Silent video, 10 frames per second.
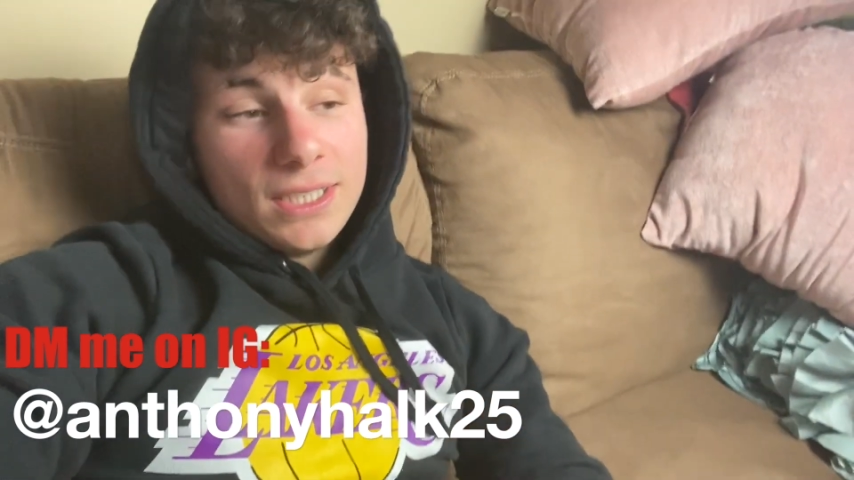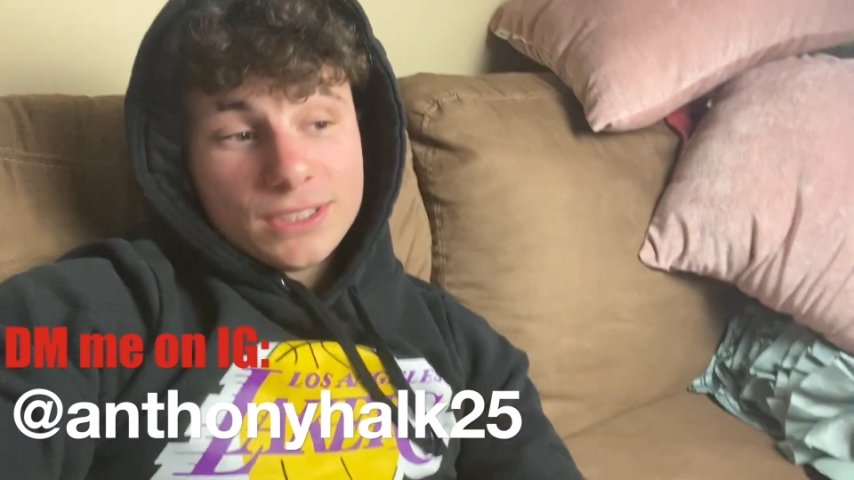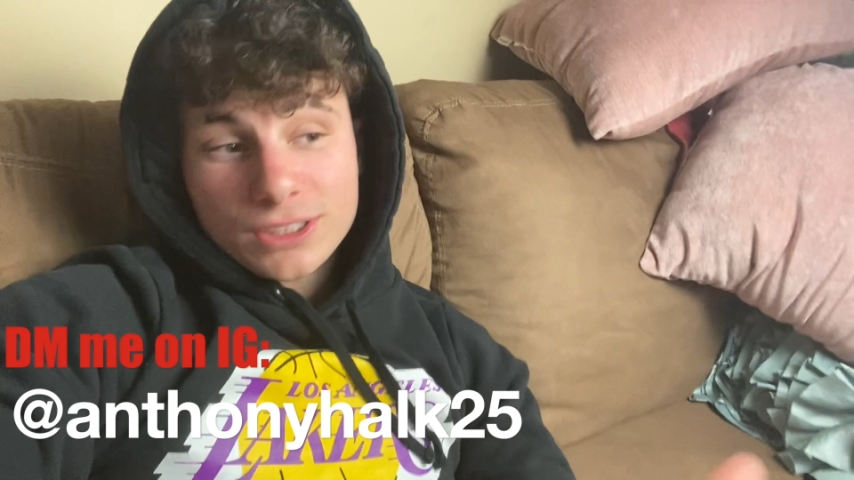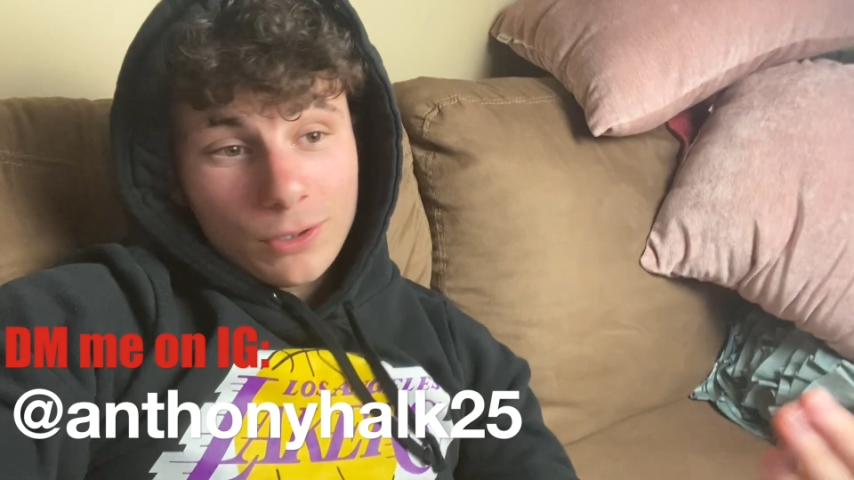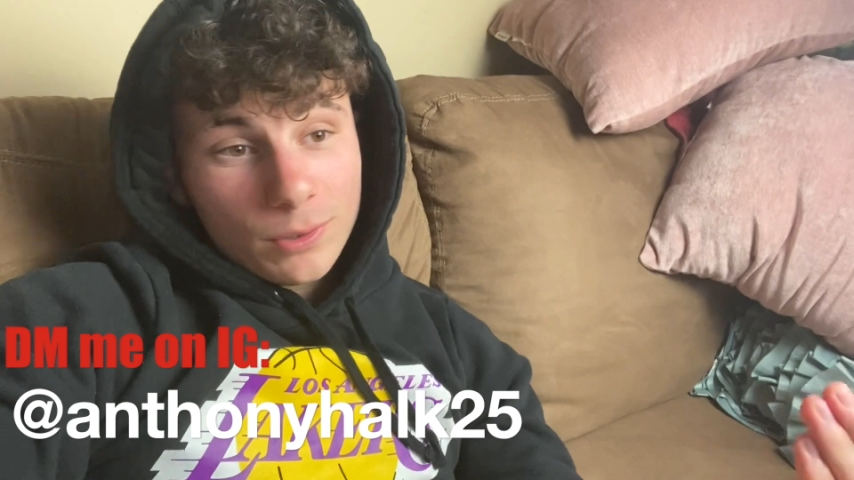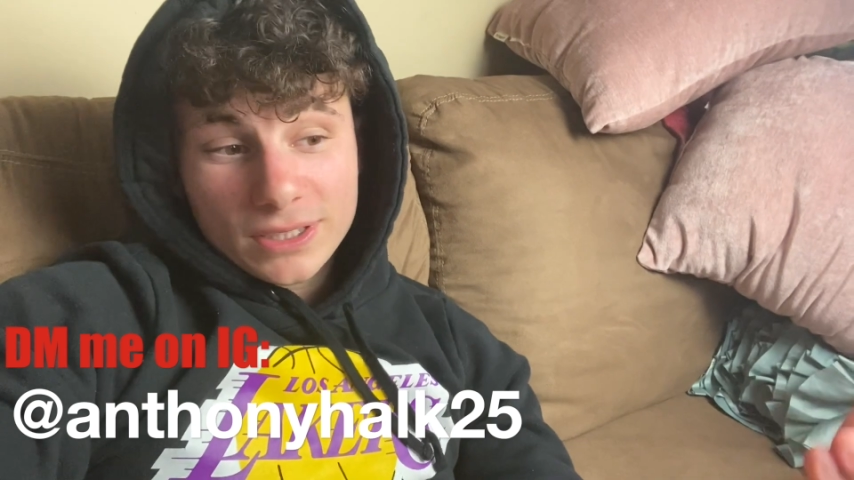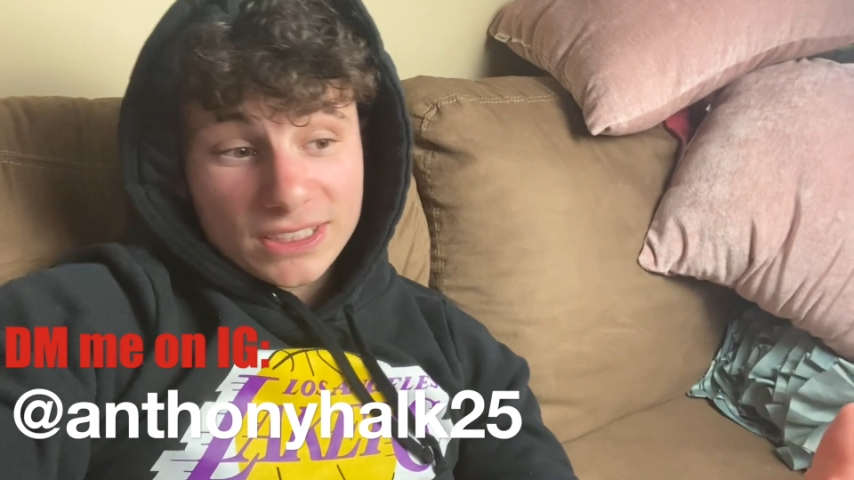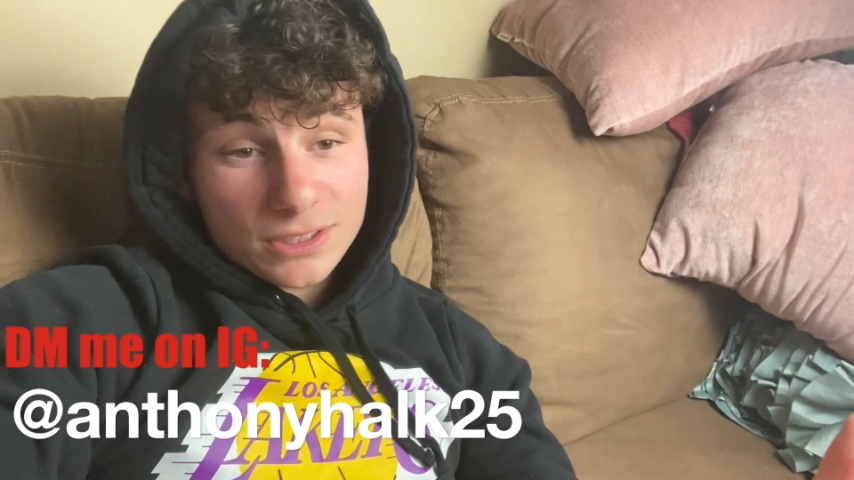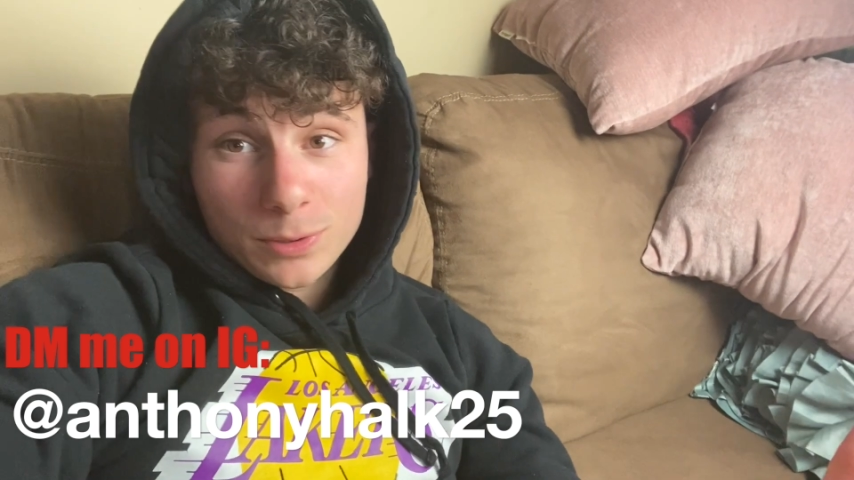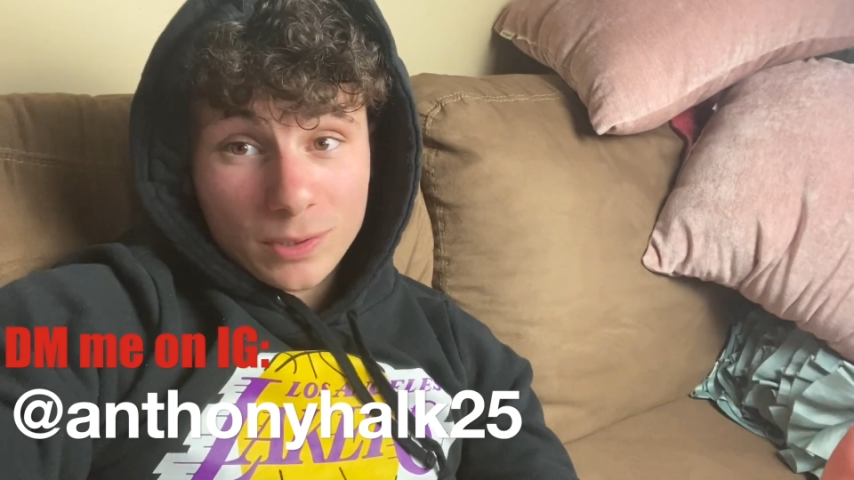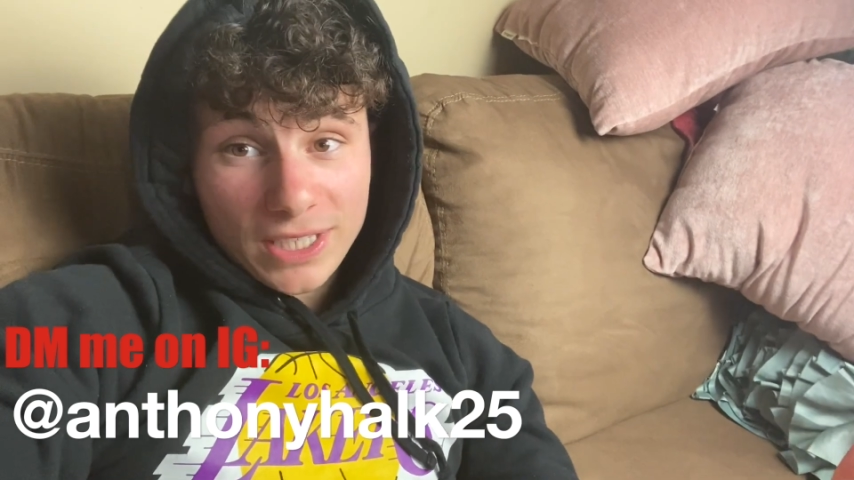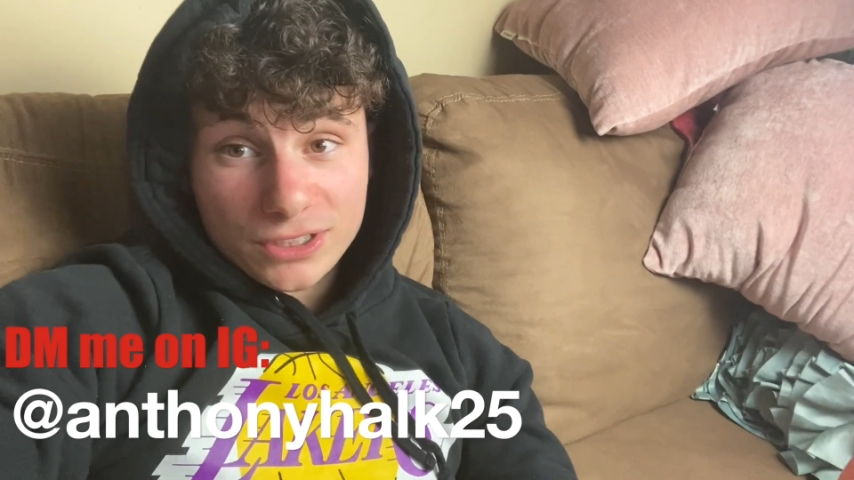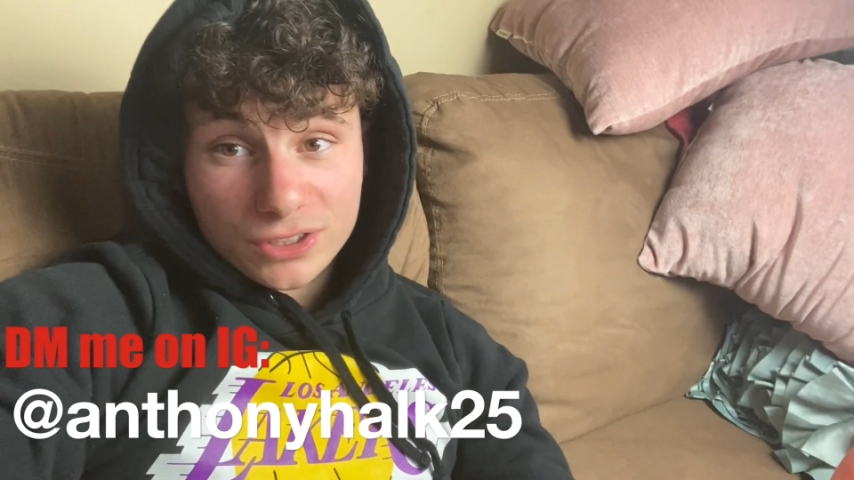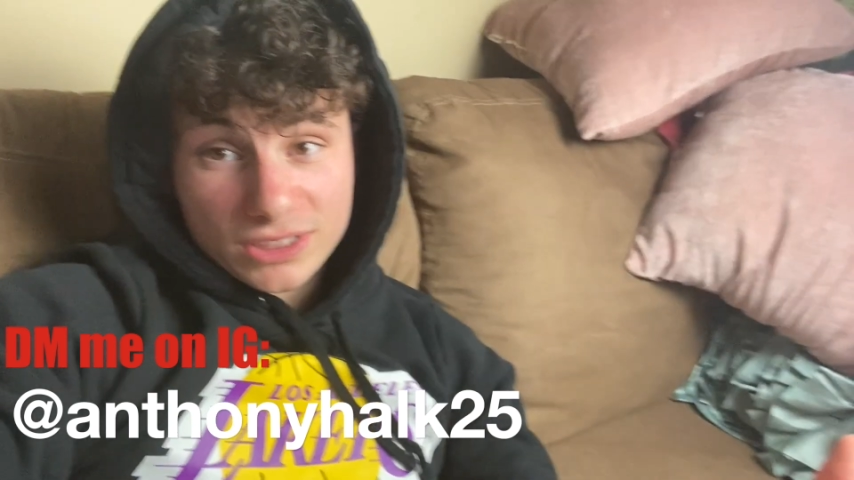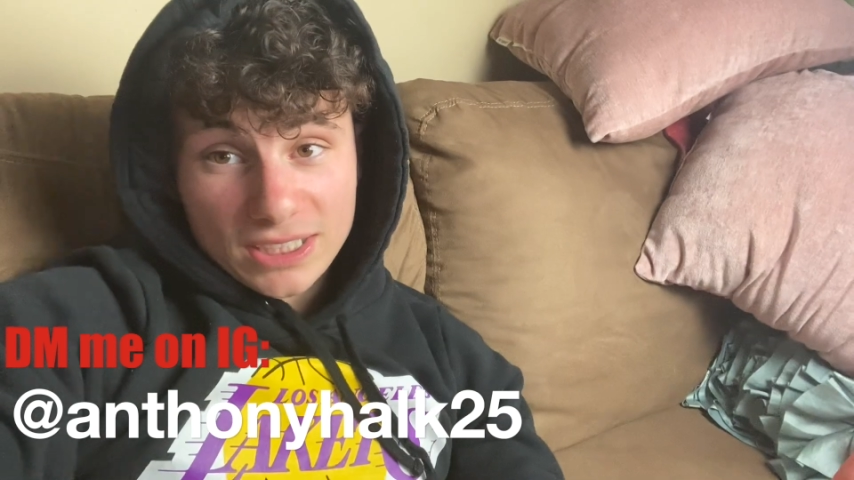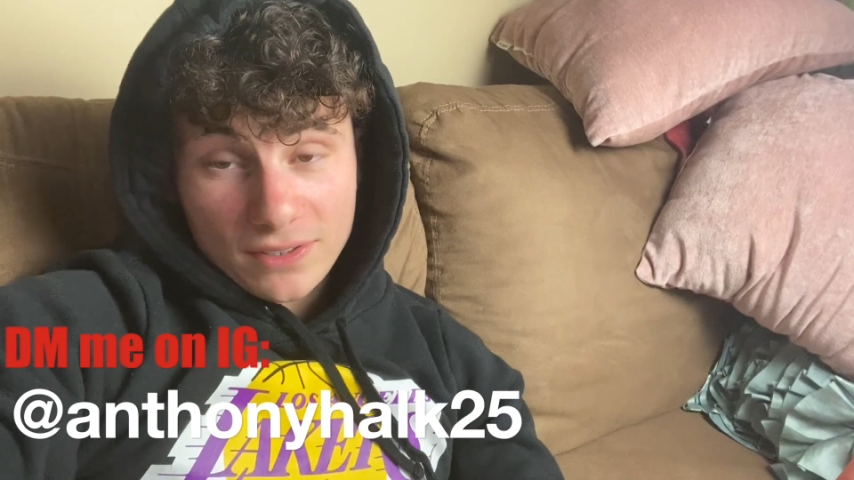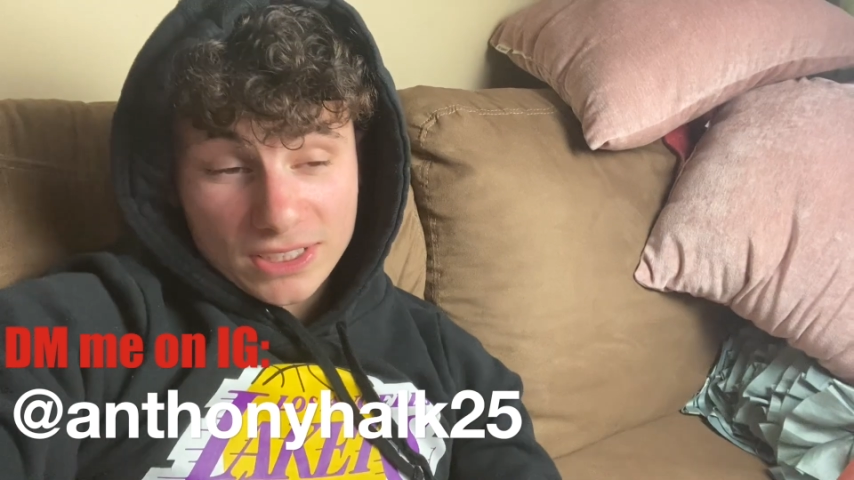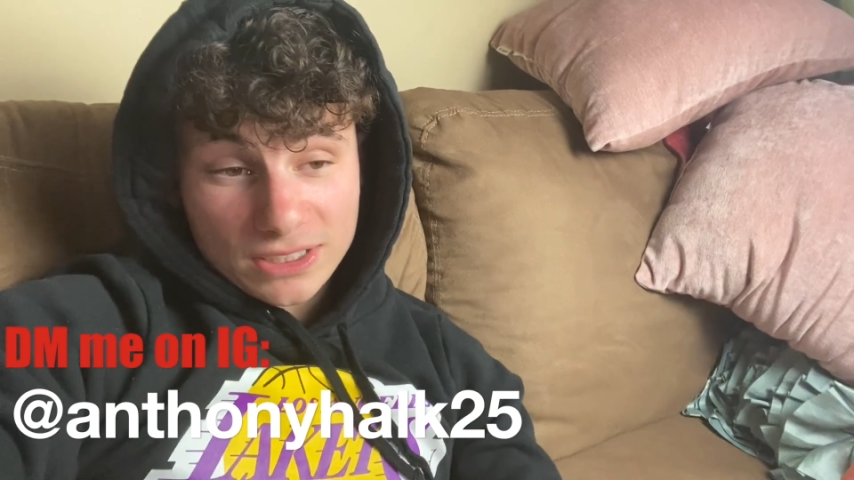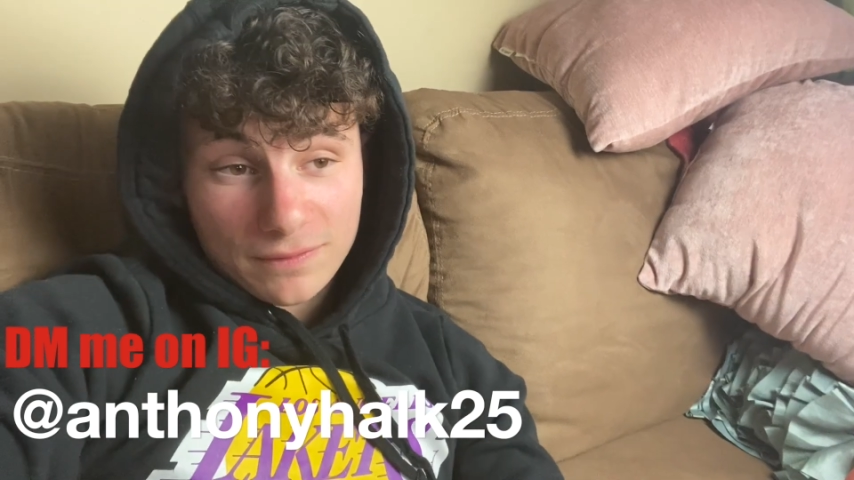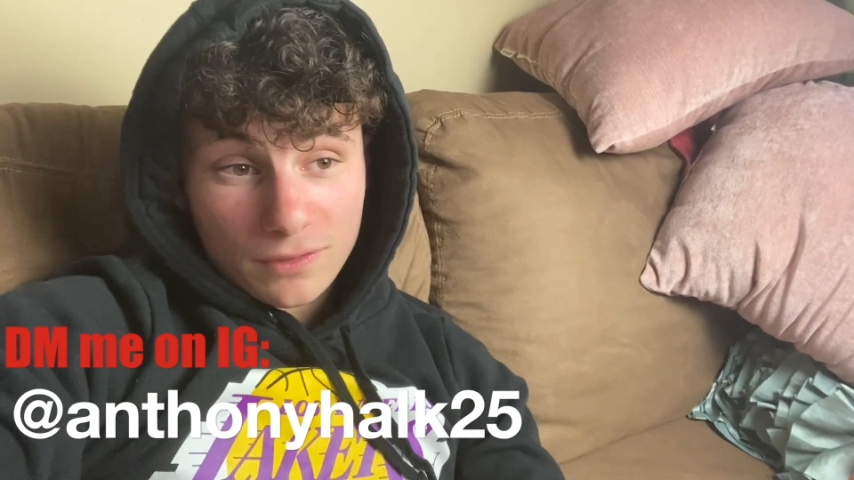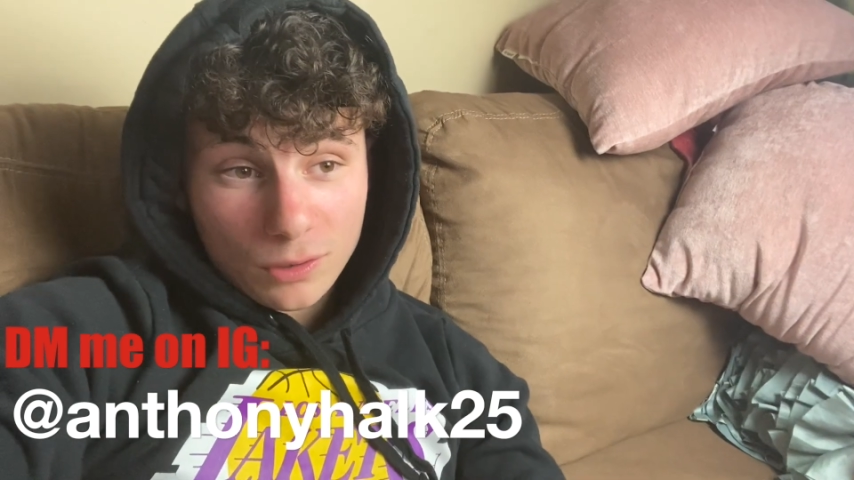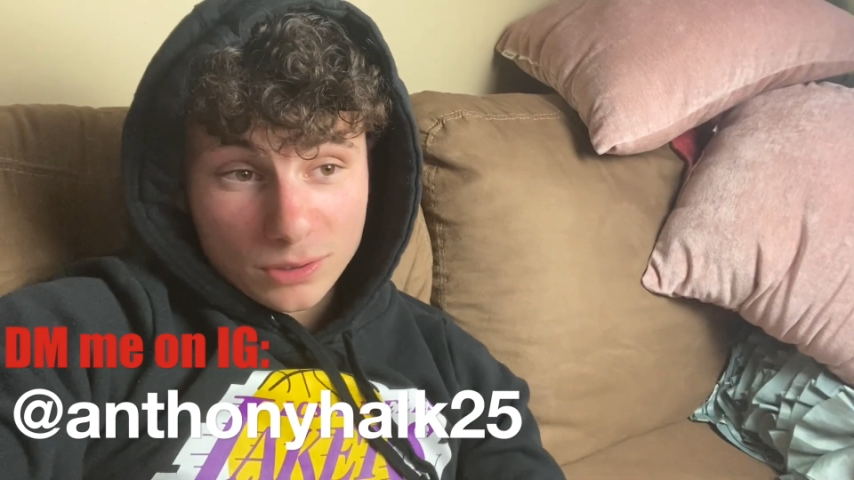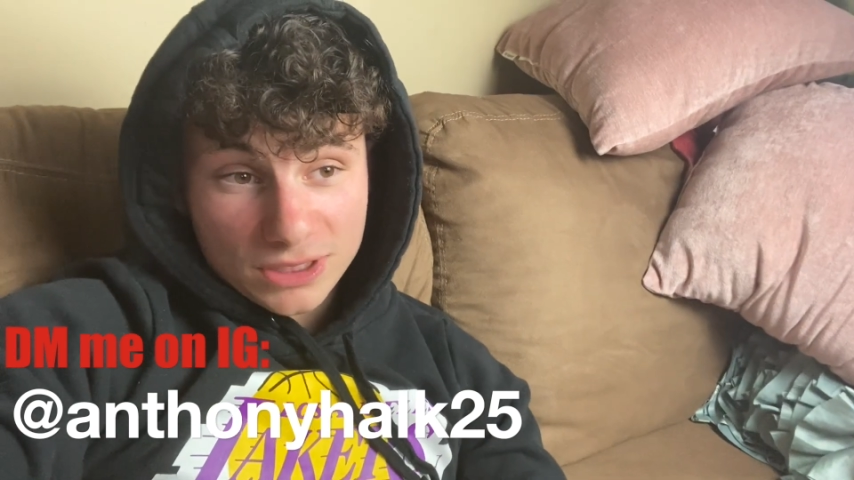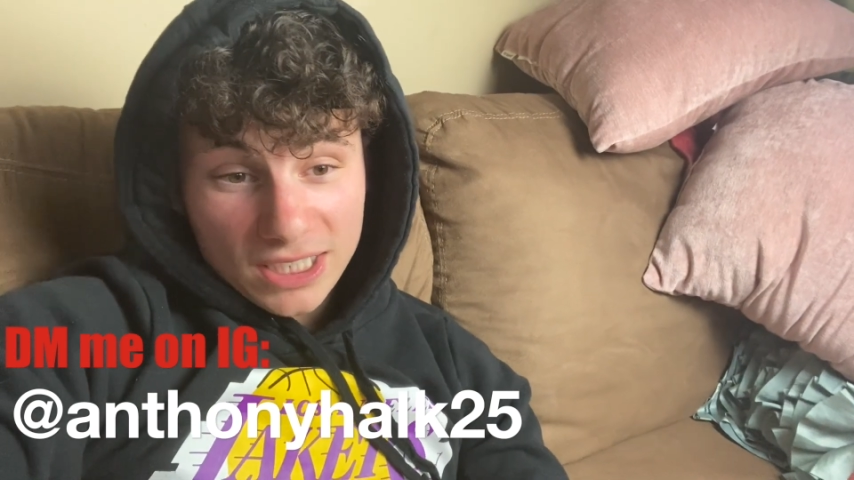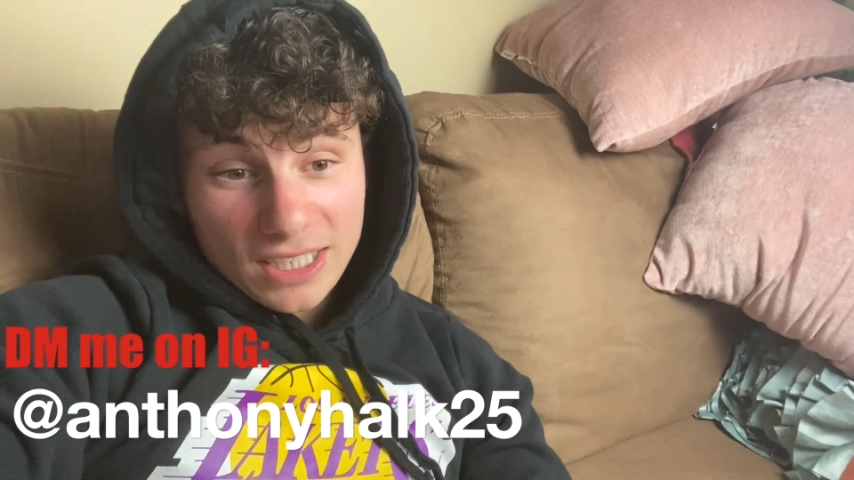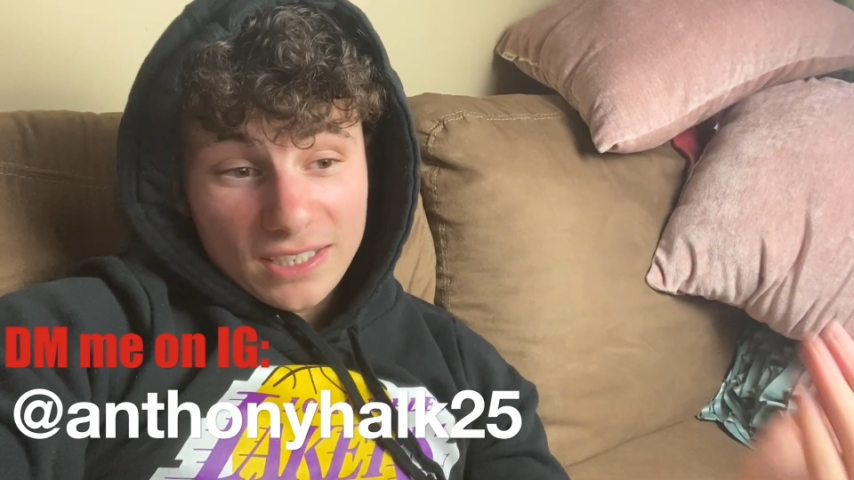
So this is going to be really interesting to see how this unfolds.